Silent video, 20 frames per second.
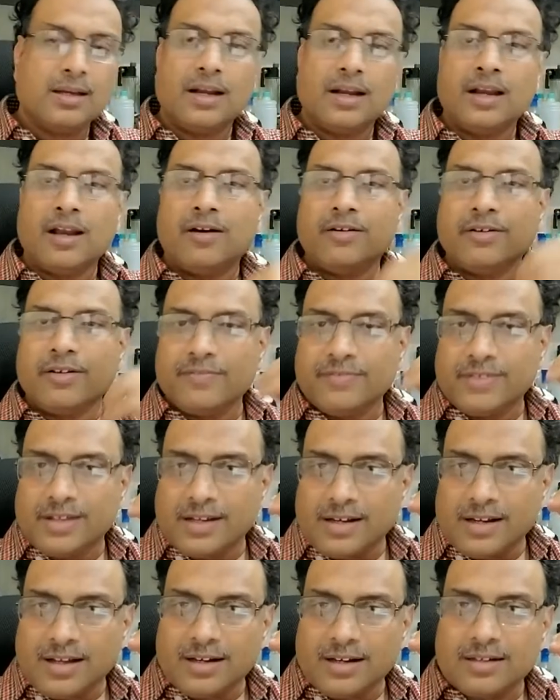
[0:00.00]
Now, if
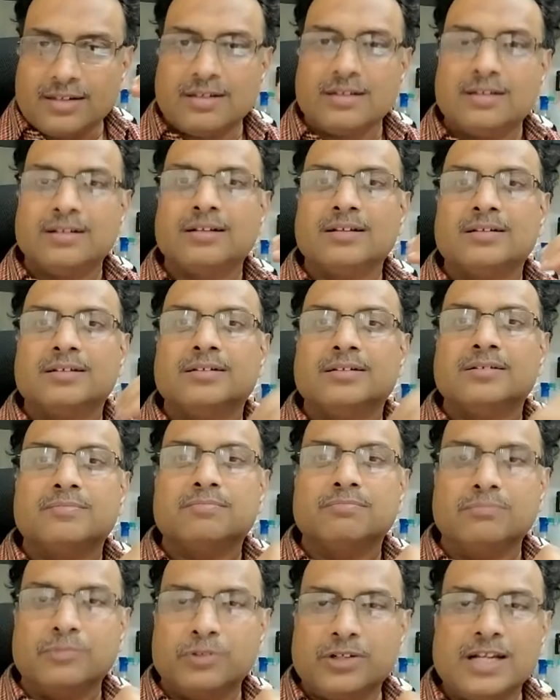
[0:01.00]
there are
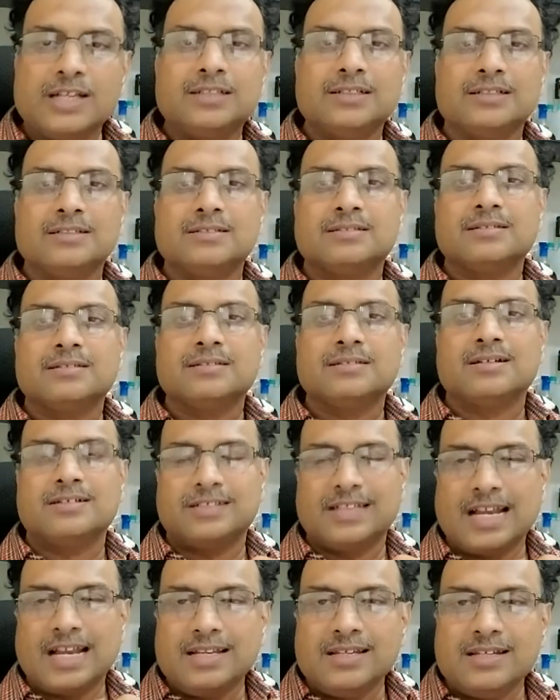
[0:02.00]
mutations or
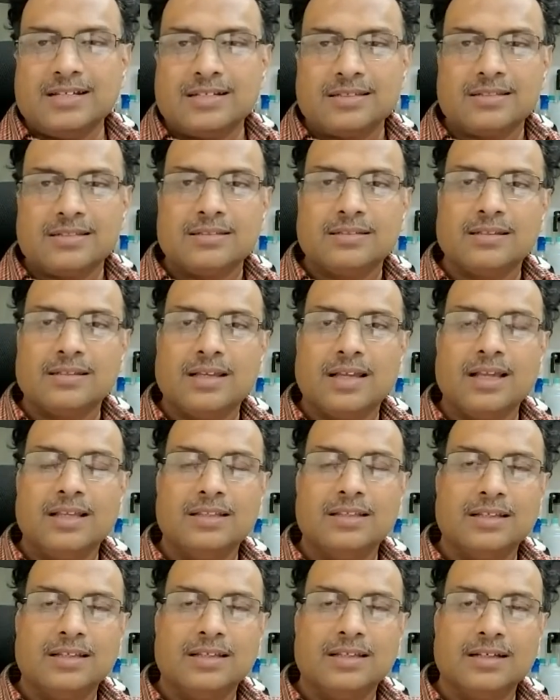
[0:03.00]
changes
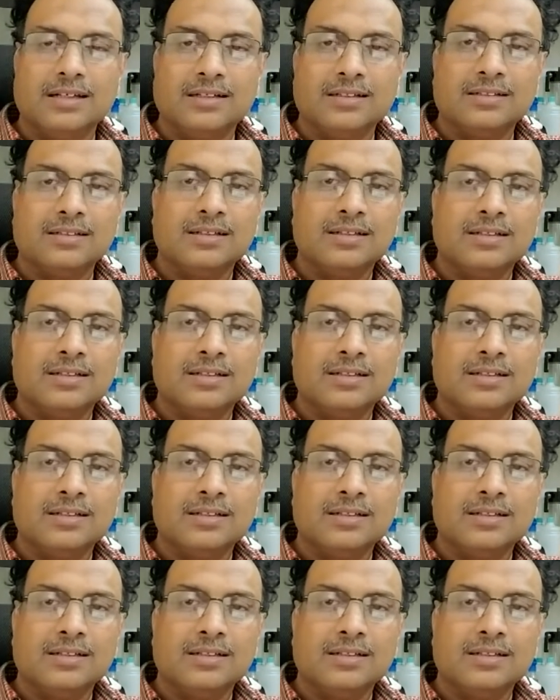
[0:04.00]
in the